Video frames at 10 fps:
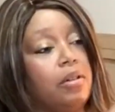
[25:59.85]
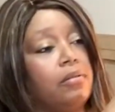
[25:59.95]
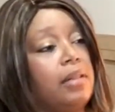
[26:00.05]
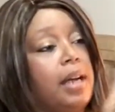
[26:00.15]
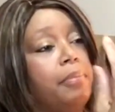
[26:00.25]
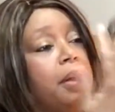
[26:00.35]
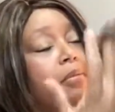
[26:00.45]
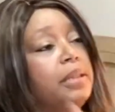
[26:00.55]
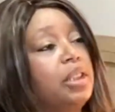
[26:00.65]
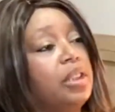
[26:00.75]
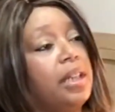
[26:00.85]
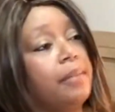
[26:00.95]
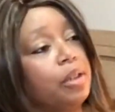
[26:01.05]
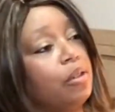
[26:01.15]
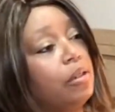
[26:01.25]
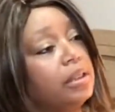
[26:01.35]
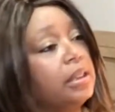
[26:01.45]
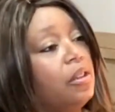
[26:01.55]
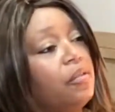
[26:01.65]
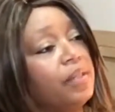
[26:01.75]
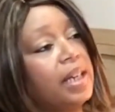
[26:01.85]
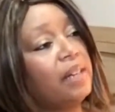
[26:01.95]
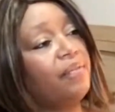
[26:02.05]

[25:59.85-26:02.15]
You know, I probably should have kept the curls in